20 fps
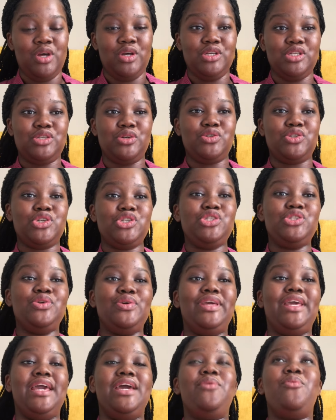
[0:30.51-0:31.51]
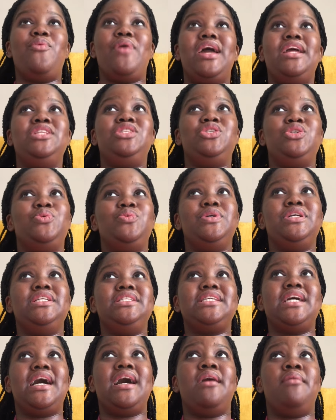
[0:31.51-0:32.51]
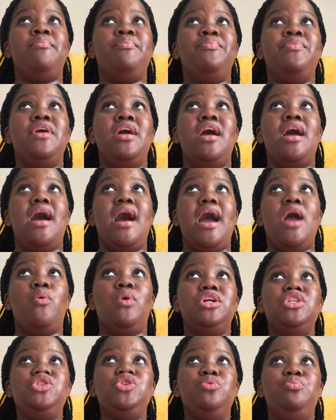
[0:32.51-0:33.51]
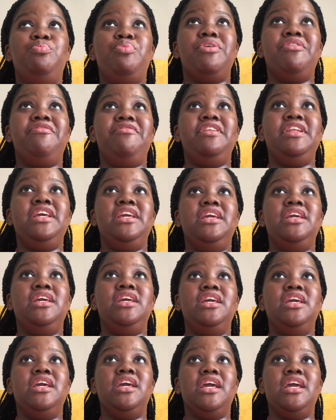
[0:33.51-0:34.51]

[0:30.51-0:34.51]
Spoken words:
So just to get right to it, I want to briefly